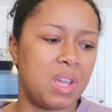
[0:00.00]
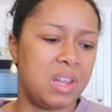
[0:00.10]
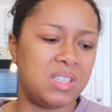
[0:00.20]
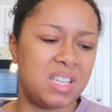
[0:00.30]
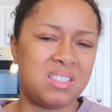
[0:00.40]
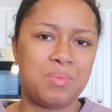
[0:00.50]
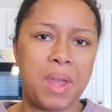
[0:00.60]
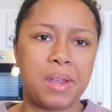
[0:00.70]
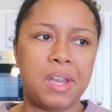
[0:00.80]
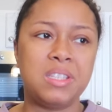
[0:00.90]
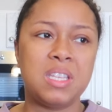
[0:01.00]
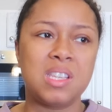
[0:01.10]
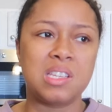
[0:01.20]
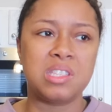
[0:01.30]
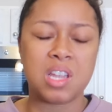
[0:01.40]
and it tastes like, it tastes
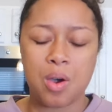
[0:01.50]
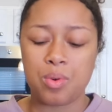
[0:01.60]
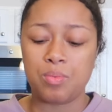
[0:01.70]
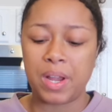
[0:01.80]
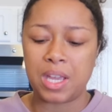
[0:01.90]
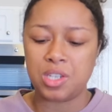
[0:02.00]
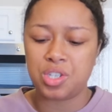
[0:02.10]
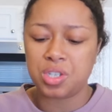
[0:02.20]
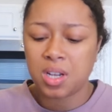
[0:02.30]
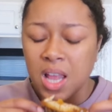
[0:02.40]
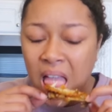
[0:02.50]
like sour ranch.